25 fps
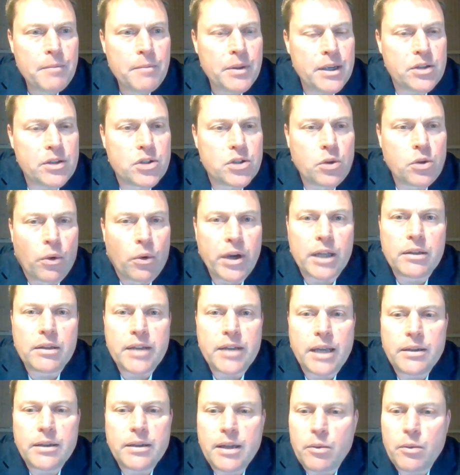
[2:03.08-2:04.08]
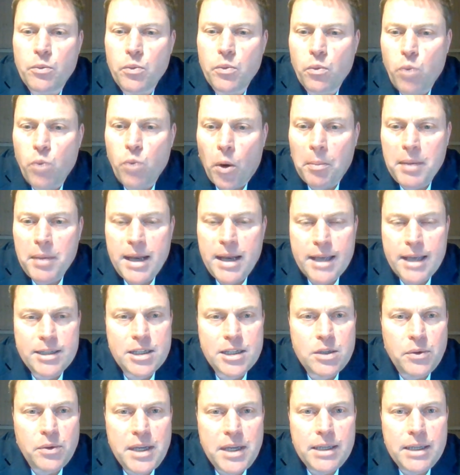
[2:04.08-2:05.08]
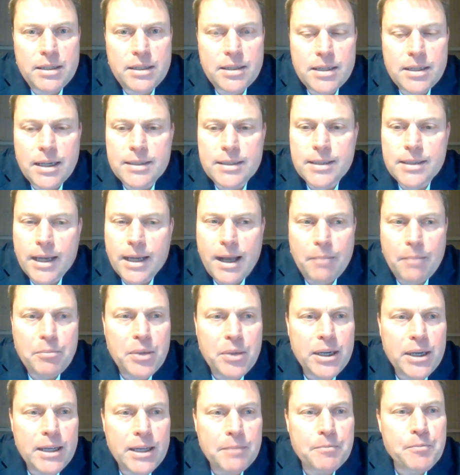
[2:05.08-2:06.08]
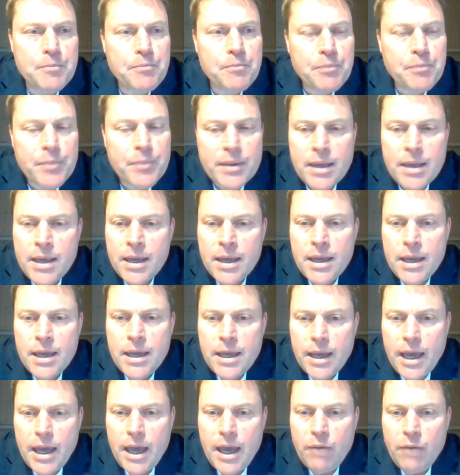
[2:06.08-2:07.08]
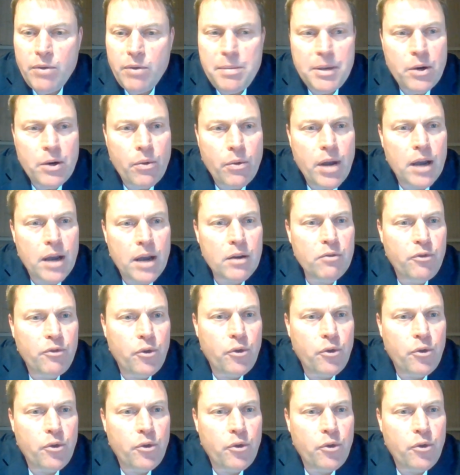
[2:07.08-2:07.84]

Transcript: historically and what Minesto is as a company. We've been around